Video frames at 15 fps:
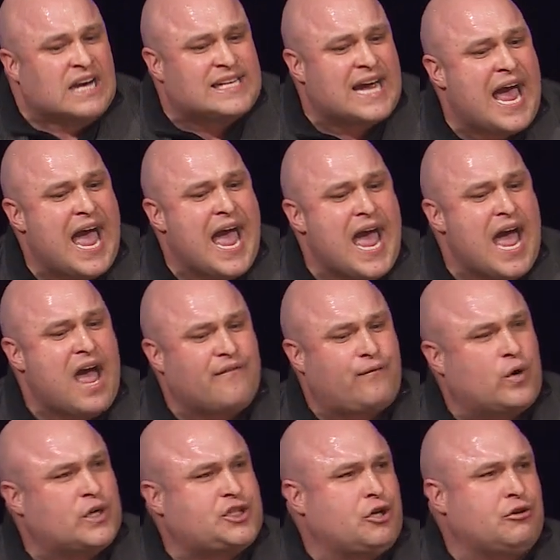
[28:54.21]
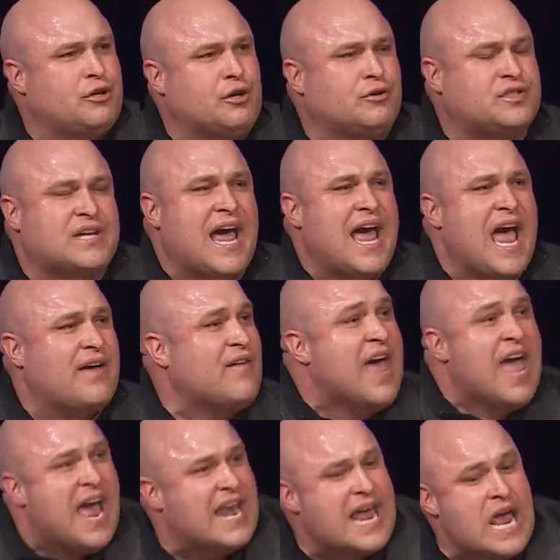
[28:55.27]
to have what you used to have,
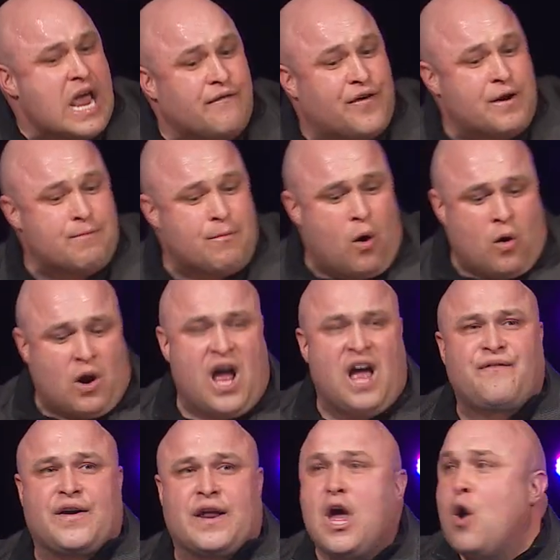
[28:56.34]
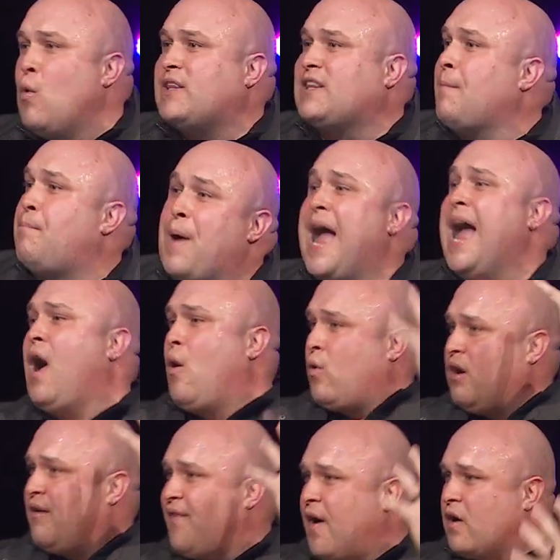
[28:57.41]
and even more of it with the power
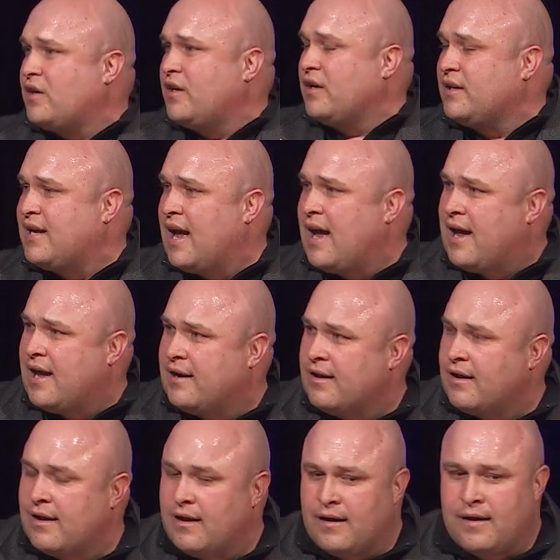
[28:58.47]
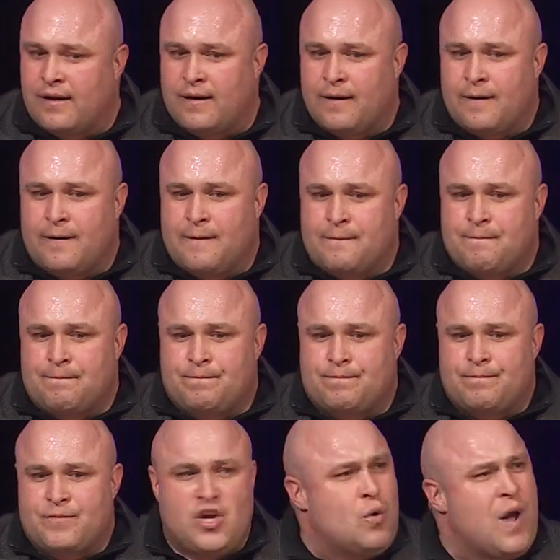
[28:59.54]
of our good God.
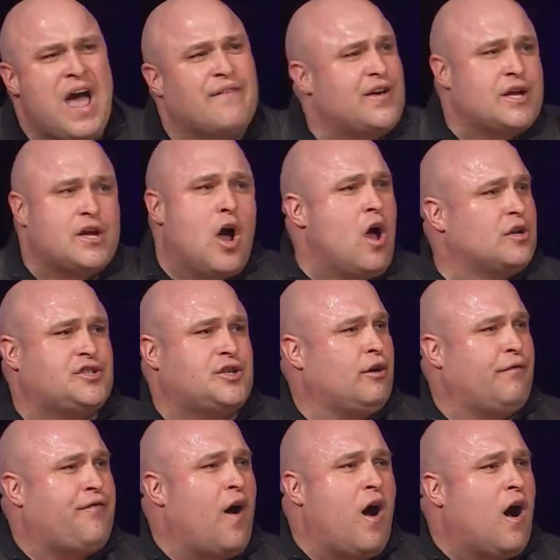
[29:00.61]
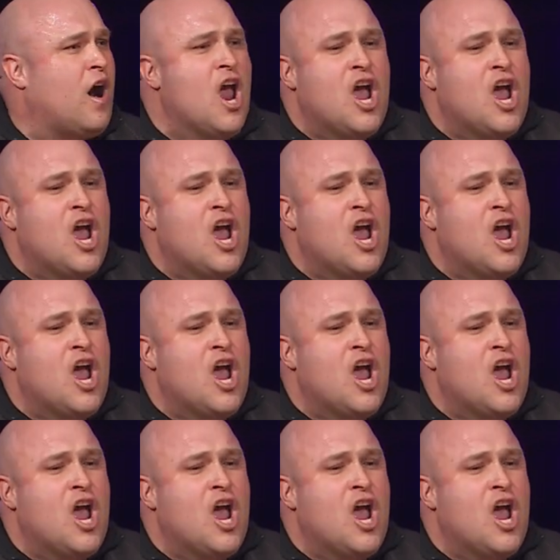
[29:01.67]
You haven't gone too far.